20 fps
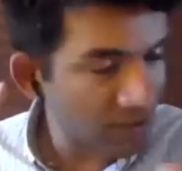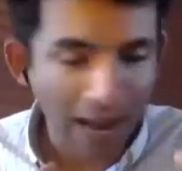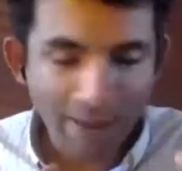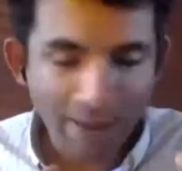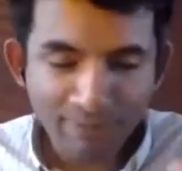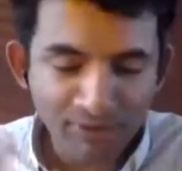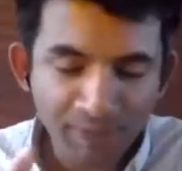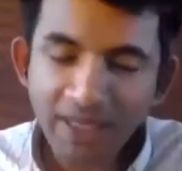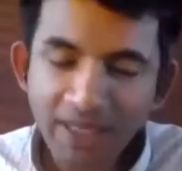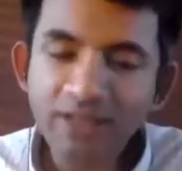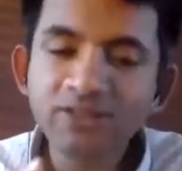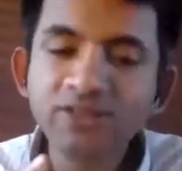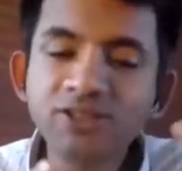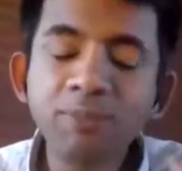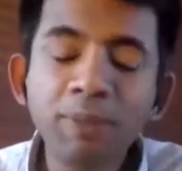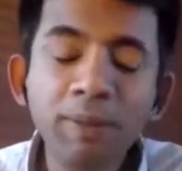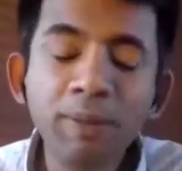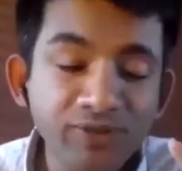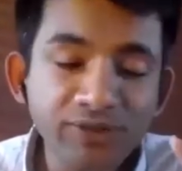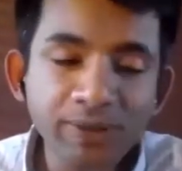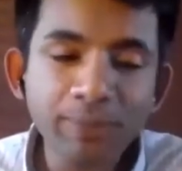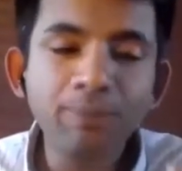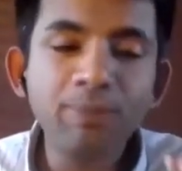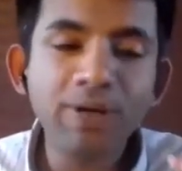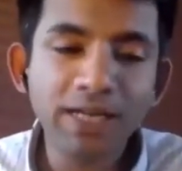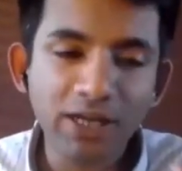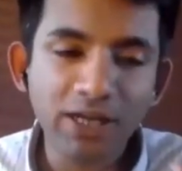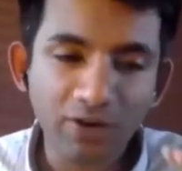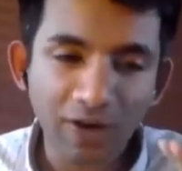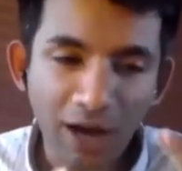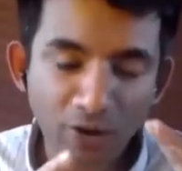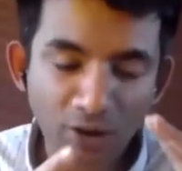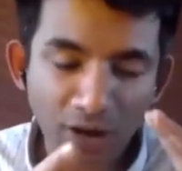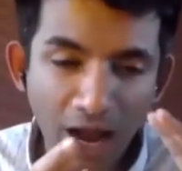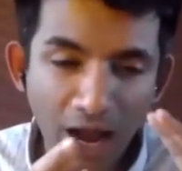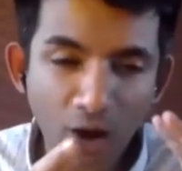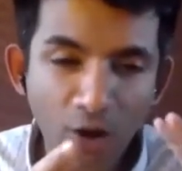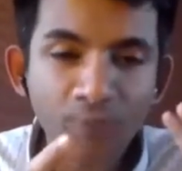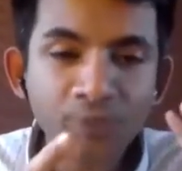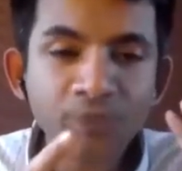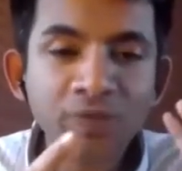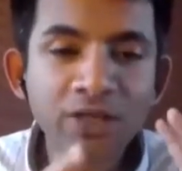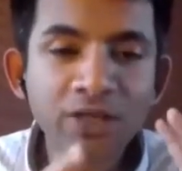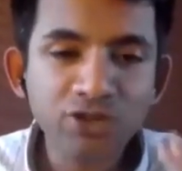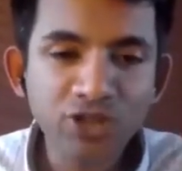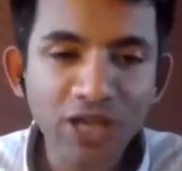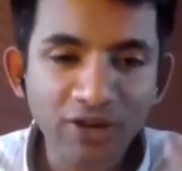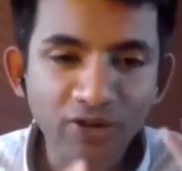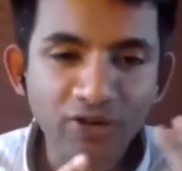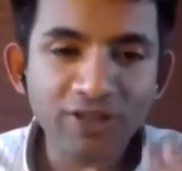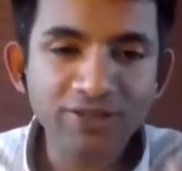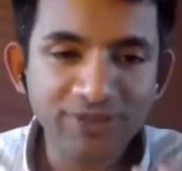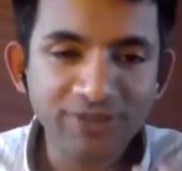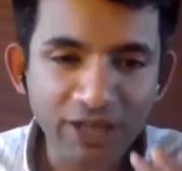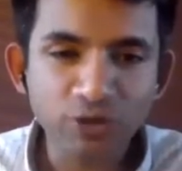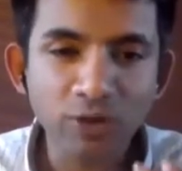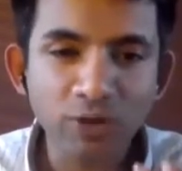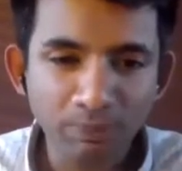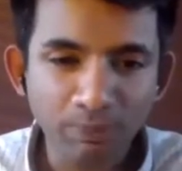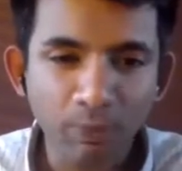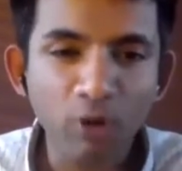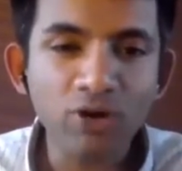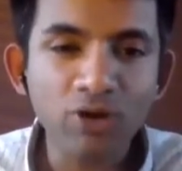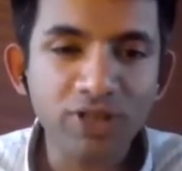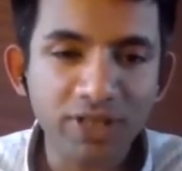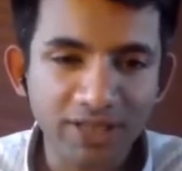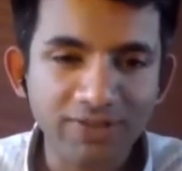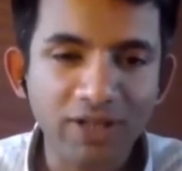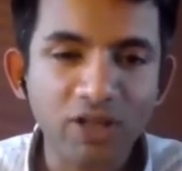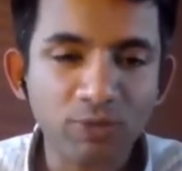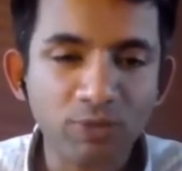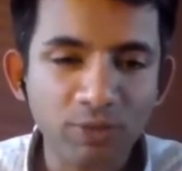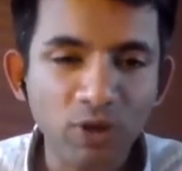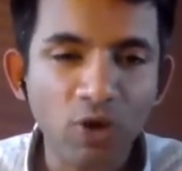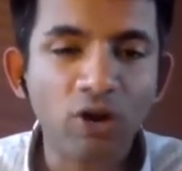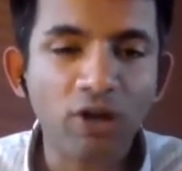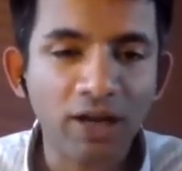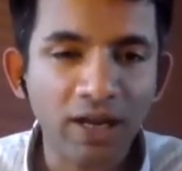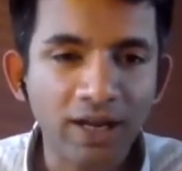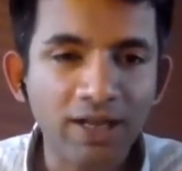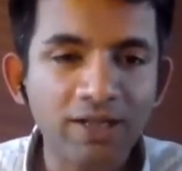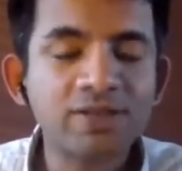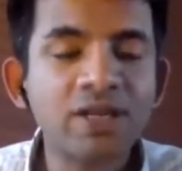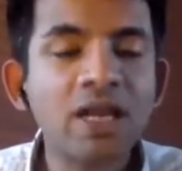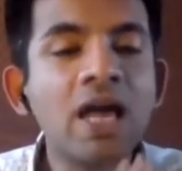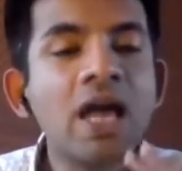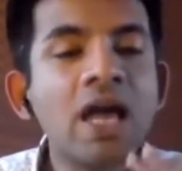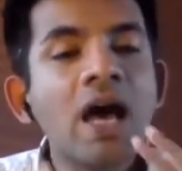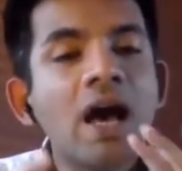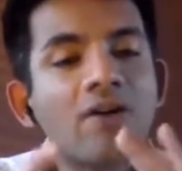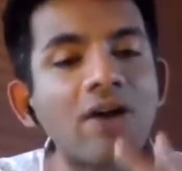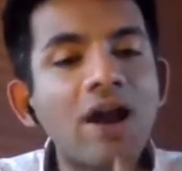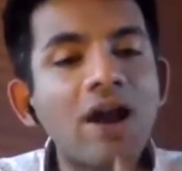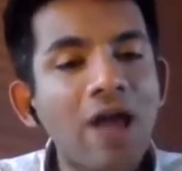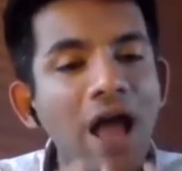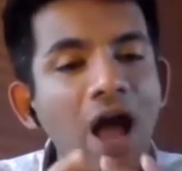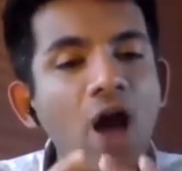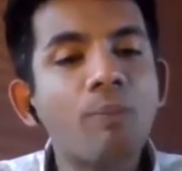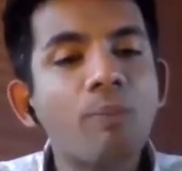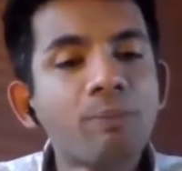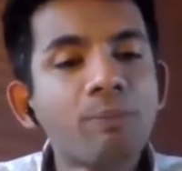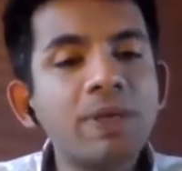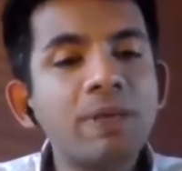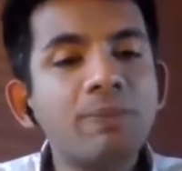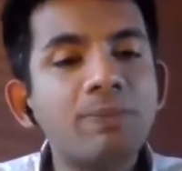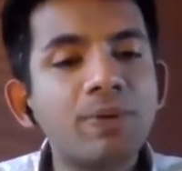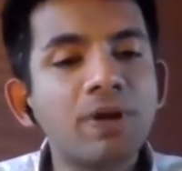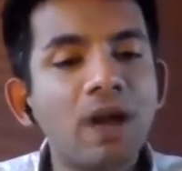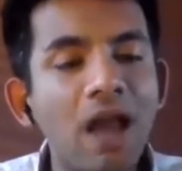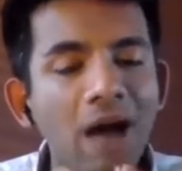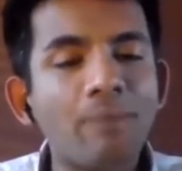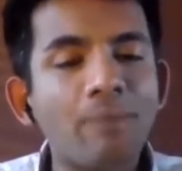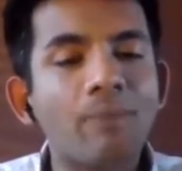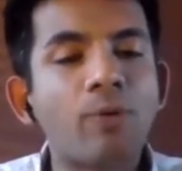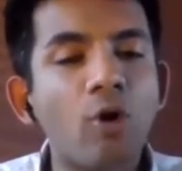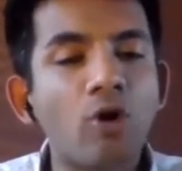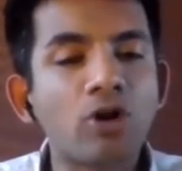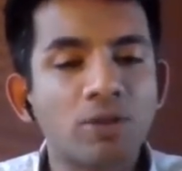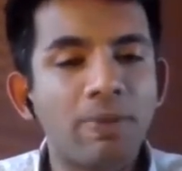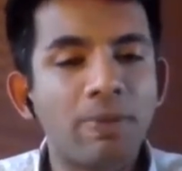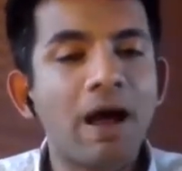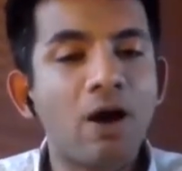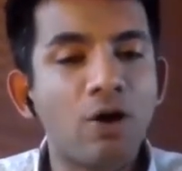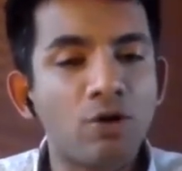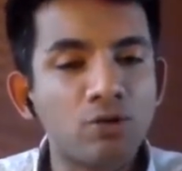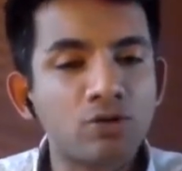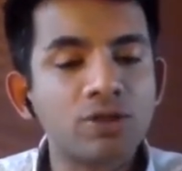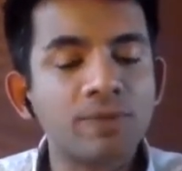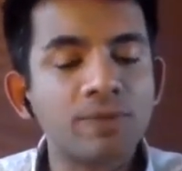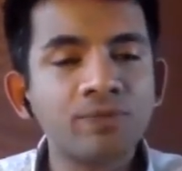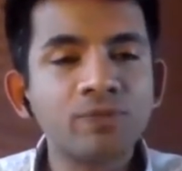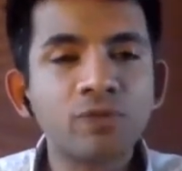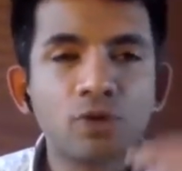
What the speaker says: I'm speaking simply around how gender and sexual politics are to be organized, around how people are brought about.